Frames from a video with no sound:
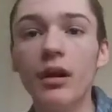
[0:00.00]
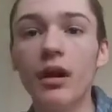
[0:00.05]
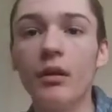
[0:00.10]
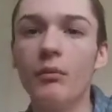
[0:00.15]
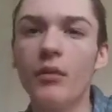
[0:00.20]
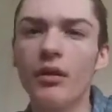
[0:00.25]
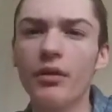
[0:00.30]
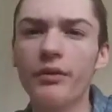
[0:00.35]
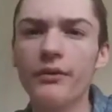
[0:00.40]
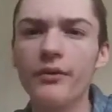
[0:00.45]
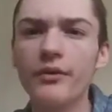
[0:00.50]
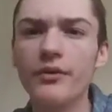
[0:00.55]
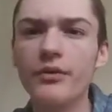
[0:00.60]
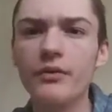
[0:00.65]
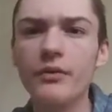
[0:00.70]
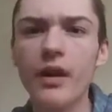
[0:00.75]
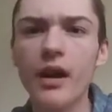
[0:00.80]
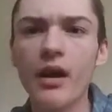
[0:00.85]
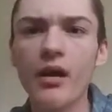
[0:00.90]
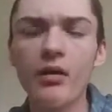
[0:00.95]
a month or two
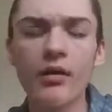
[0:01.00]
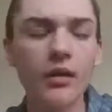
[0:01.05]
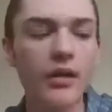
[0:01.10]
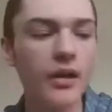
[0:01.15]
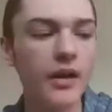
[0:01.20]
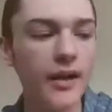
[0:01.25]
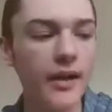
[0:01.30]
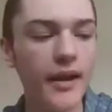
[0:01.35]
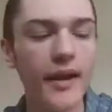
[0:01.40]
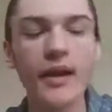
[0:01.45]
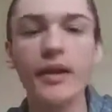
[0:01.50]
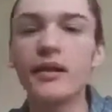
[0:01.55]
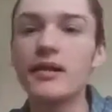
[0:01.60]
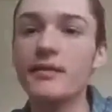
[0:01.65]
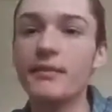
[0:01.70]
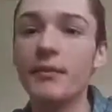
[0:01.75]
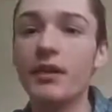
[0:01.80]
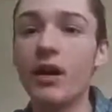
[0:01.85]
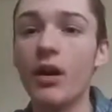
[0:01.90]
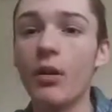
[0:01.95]
now, and it's
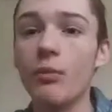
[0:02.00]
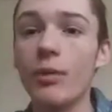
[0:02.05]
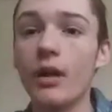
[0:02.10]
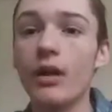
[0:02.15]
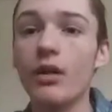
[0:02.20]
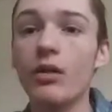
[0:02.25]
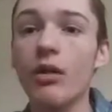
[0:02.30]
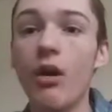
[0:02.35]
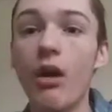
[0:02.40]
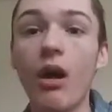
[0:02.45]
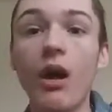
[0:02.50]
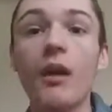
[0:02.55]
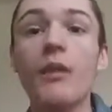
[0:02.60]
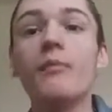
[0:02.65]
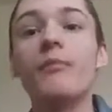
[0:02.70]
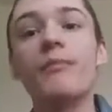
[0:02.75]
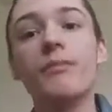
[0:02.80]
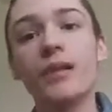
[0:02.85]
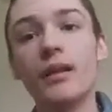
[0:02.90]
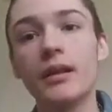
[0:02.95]
been helping a lot,
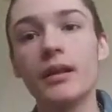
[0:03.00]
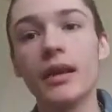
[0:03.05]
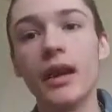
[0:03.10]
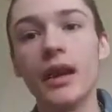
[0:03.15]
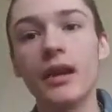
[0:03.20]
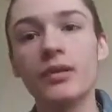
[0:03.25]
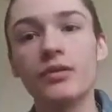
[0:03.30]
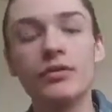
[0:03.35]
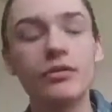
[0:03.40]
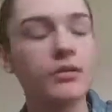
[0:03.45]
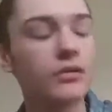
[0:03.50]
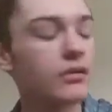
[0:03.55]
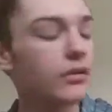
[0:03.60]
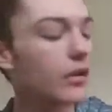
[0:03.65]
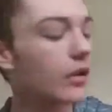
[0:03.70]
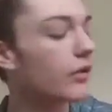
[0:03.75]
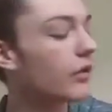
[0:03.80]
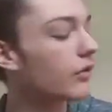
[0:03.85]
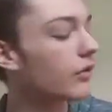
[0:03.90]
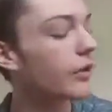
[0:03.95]
but it can't,
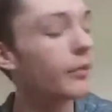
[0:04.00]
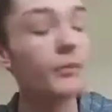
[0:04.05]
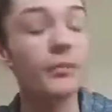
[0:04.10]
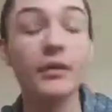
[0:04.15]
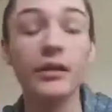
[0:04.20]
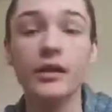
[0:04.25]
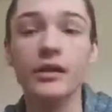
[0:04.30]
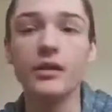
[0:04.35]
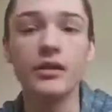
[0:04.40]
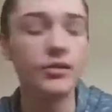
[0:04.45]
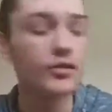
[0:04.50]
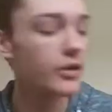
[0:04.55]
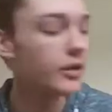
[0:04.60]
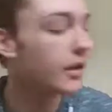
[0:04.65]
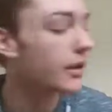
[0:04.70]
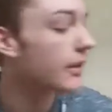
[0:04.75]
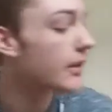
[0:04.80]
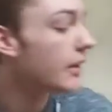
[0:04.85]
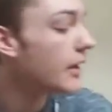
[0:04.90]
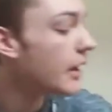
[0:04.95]
you know, completely treat
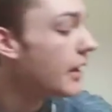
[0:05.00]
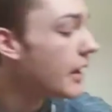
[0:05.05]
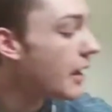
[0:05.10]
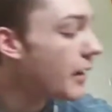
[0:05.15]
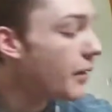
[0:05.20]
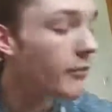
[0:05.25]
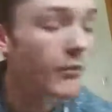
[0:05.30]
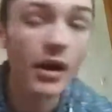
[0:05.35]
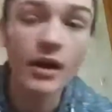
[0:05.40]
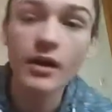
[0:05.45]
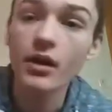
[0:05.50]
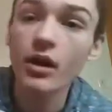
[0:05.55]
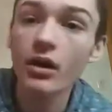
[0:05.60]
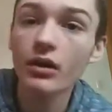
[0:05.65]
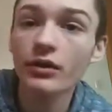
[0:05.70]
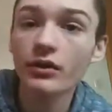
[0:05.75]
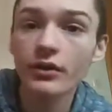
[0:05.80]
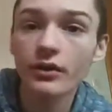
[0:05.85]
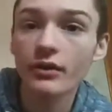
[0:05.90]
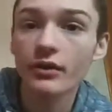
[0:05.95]
it my
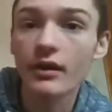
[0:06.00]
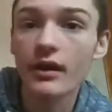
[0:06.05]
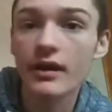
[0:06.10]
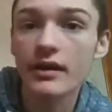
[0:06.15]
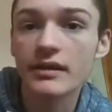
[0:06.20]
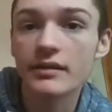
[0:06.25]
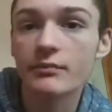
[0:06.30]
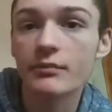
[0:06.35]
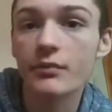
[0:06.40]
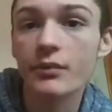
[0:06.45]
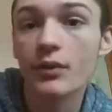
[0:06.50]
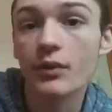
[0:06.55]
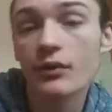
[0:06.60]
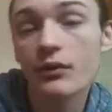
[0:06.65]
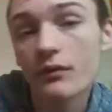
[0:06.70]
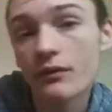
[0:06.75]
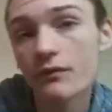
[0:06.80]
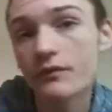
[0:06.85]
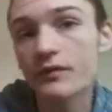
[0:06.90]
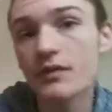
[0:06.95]
doctor has
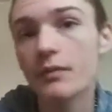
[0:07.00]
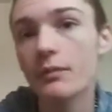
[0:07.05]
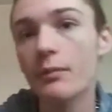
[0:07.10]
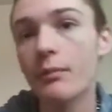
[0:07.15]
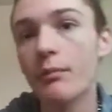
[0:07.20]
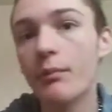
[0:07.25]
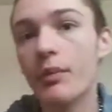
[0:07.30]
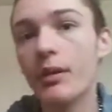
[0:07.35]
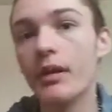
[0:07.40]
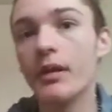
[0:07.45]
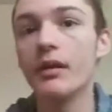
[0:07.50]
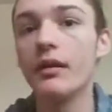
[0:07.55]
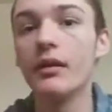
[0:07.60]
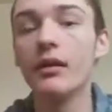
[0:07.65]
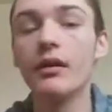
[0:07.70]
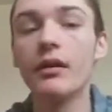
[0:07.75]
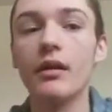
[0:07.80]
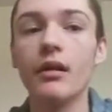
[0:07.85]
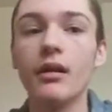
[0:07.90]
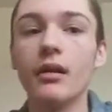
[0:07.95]
moved, but
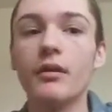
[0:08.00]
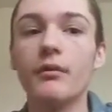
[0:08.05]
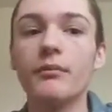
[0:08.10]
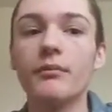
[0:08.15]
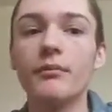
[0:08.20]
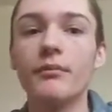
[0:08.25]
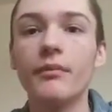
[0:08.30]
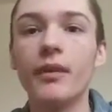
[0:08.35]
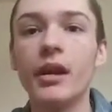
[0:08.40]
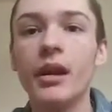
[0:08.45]
um,